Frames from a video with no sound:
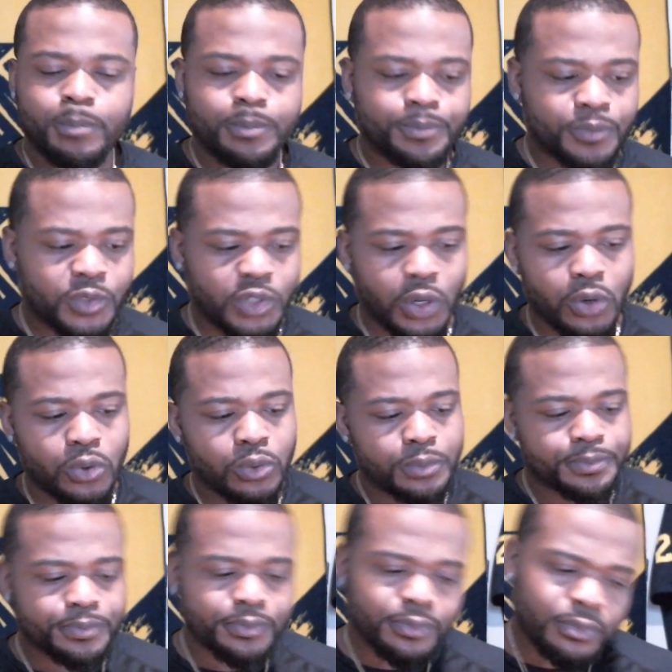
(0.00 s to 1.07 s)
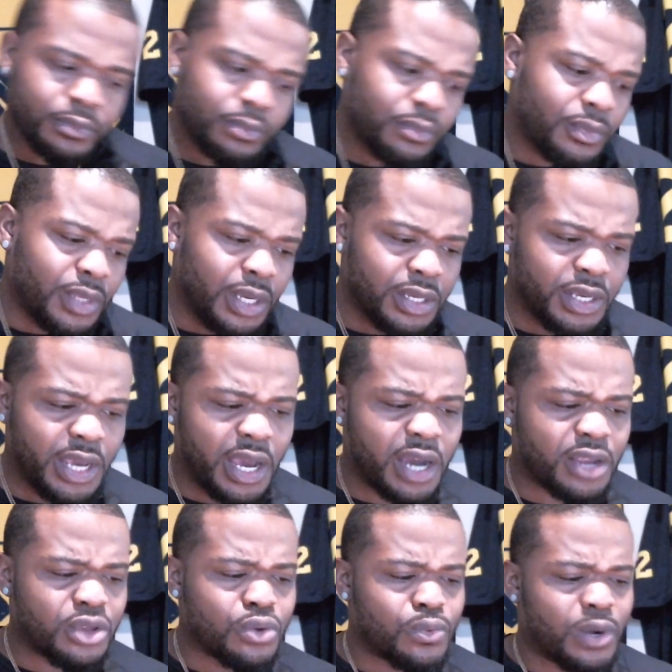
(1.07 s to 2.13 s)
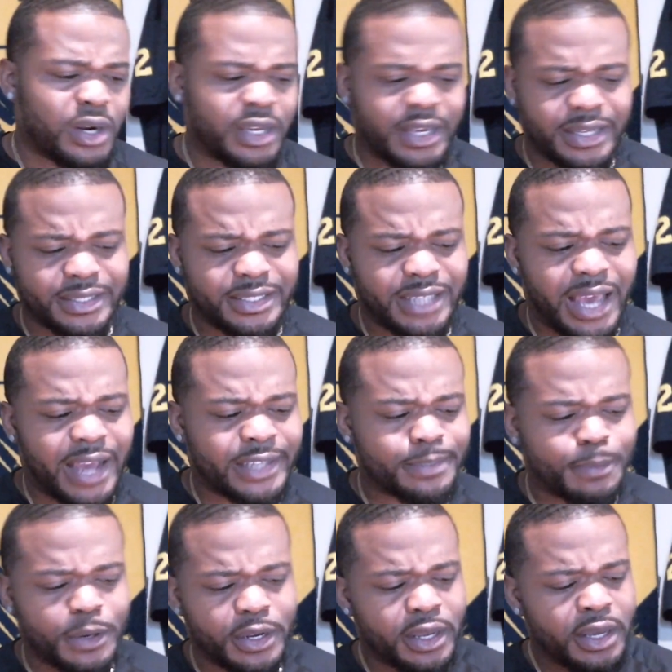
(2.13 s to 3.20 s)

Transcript: So, yeah, you want to get sacks, but